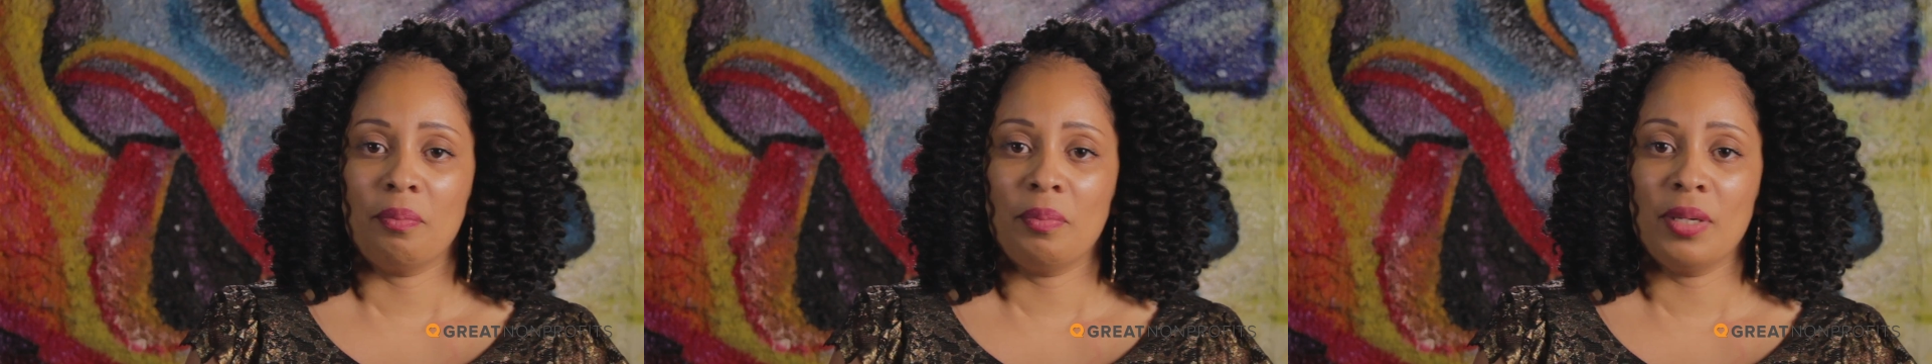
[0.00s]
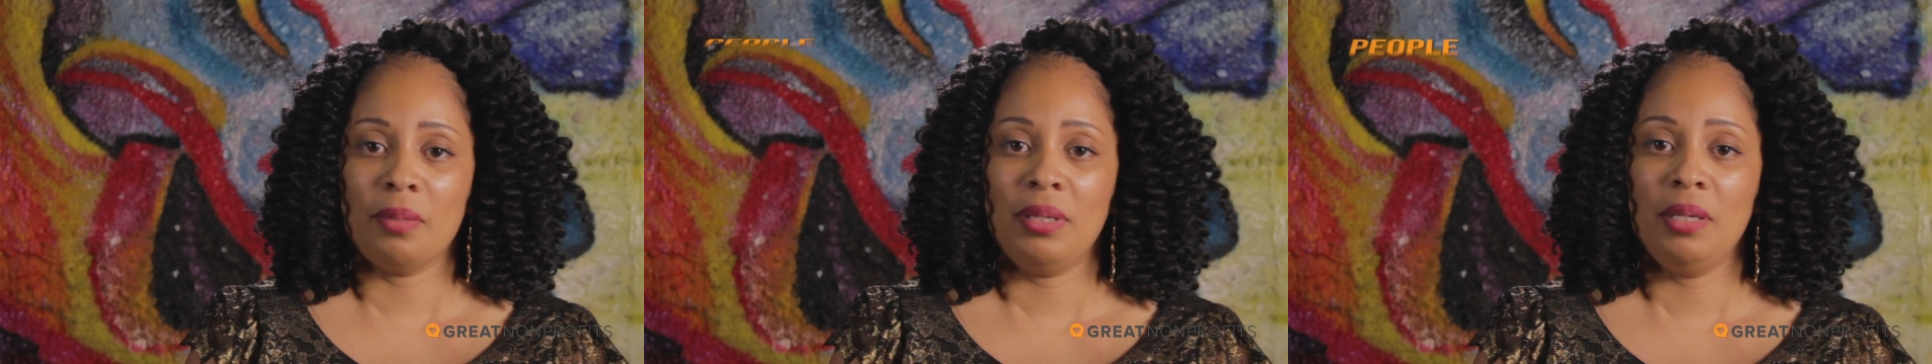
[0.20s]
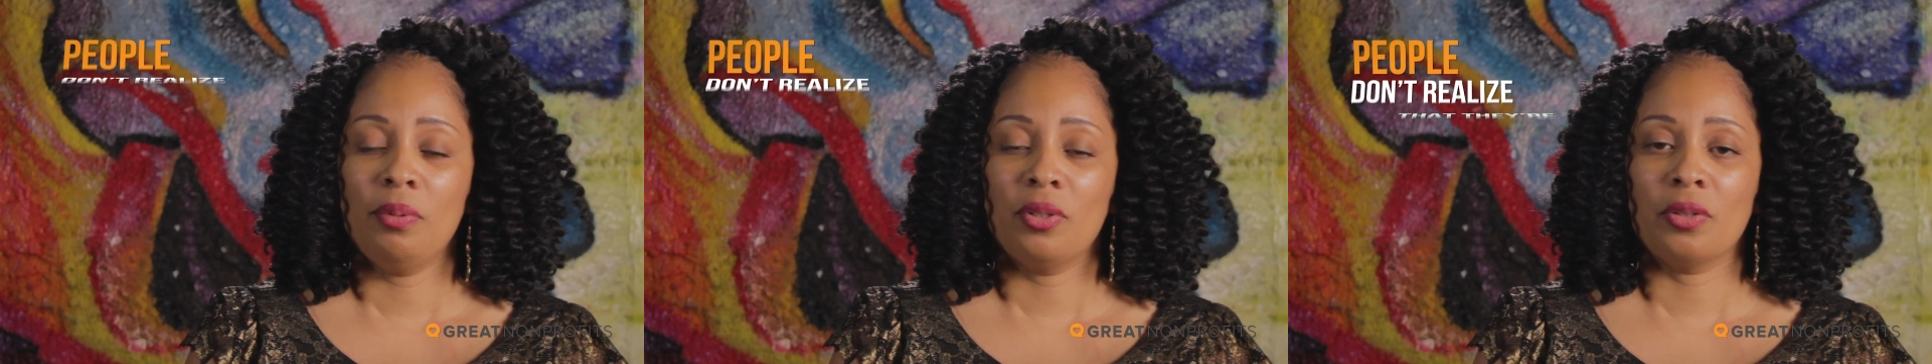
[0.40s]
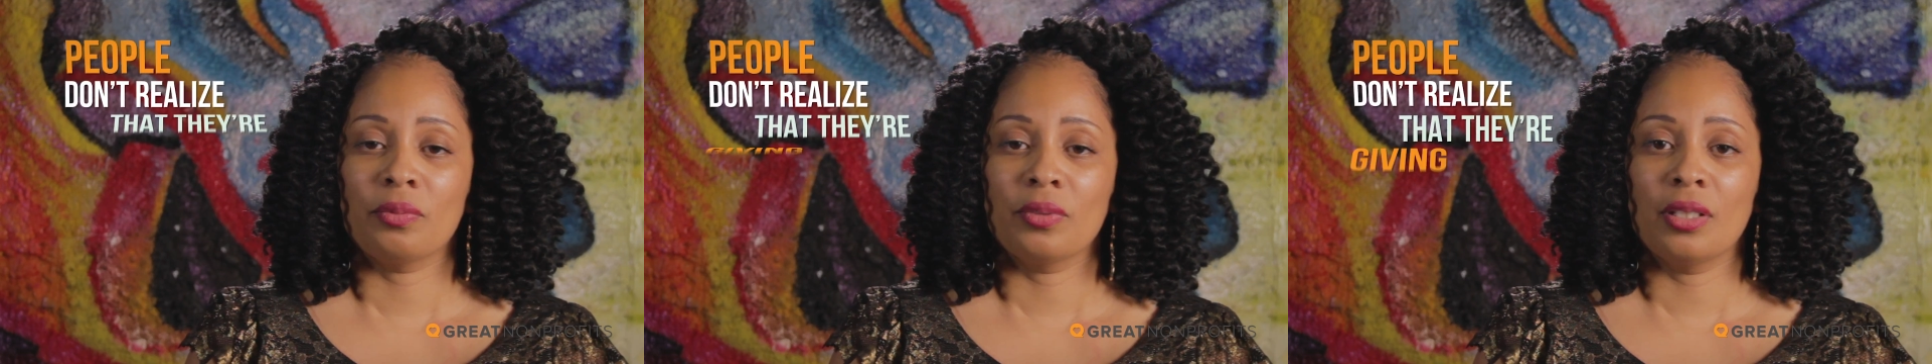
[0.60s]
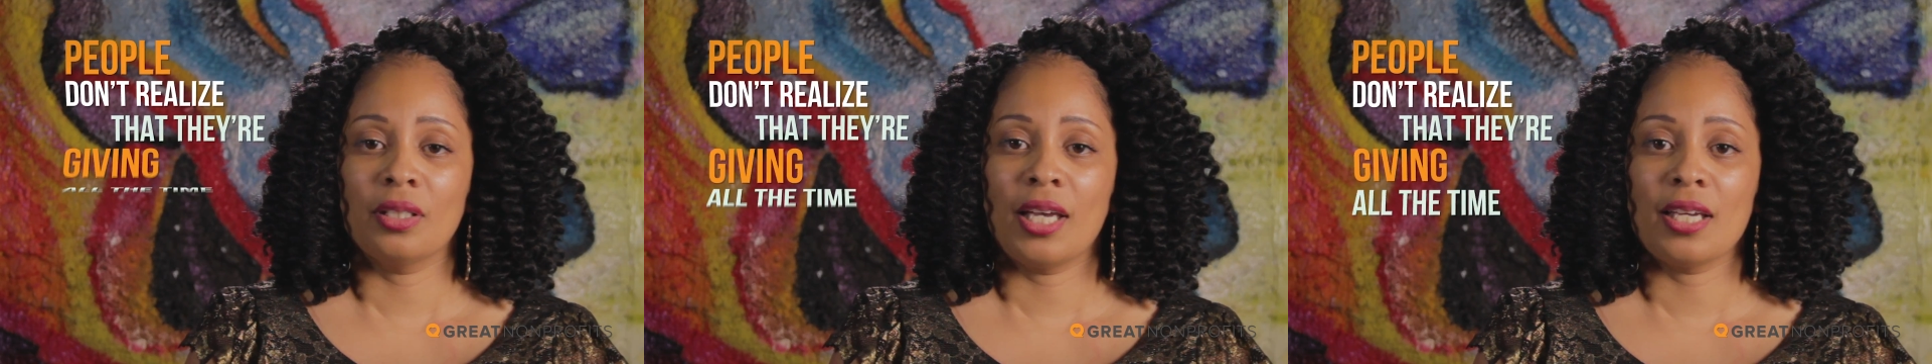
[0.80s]
but people
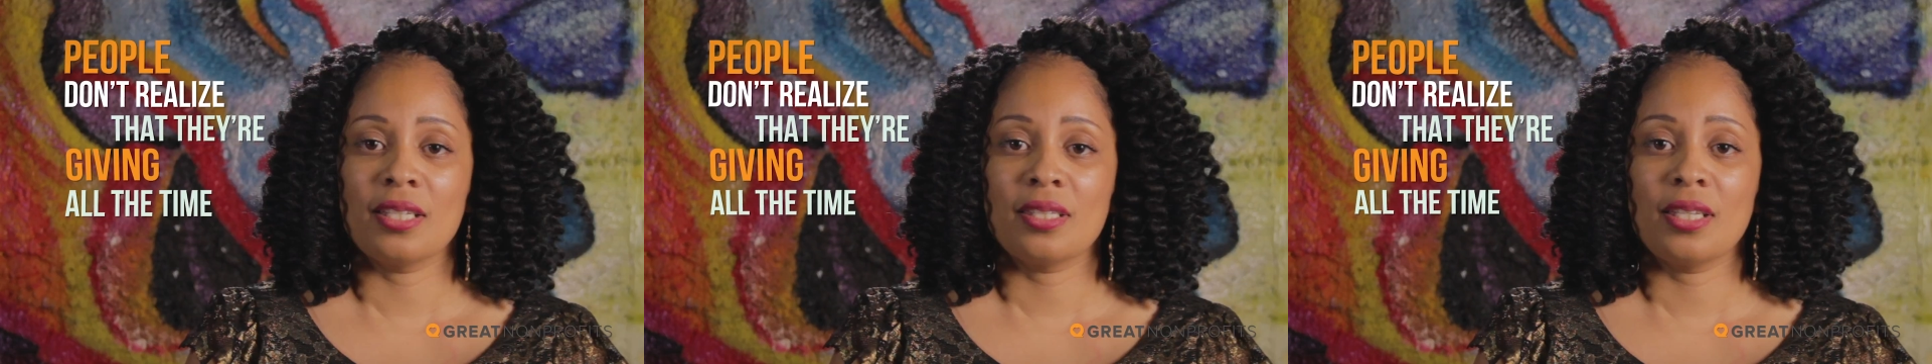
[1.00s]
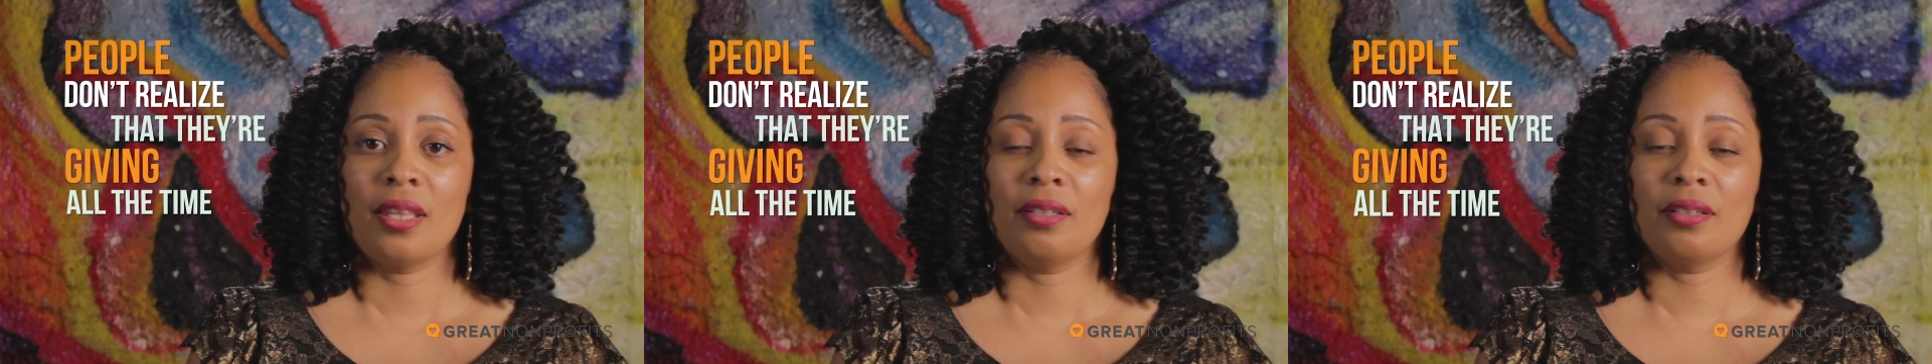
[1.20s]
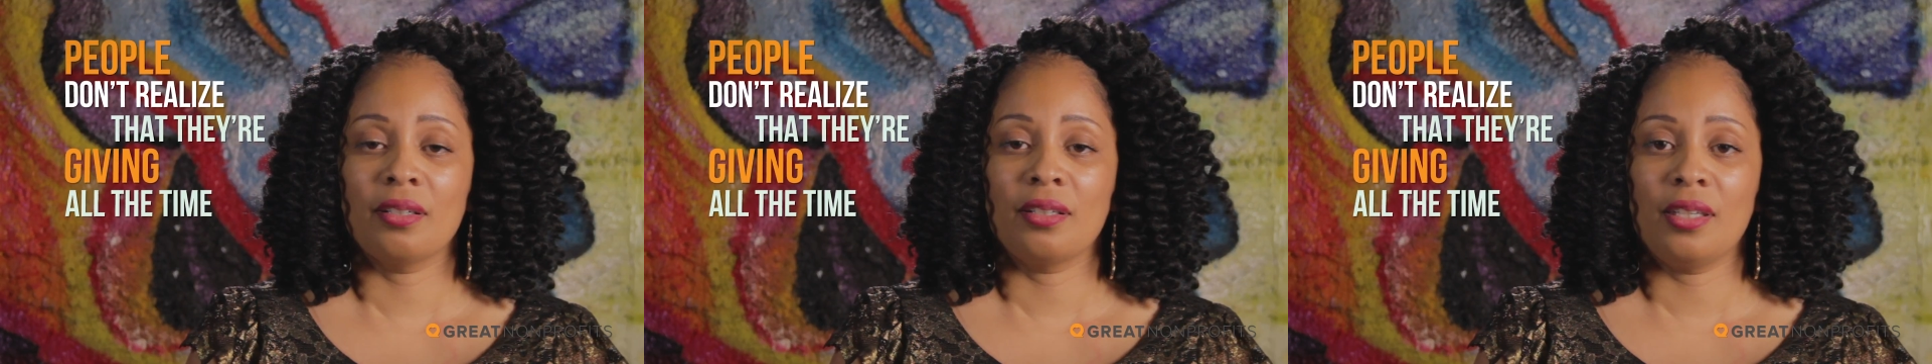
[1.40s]
don't realize that they're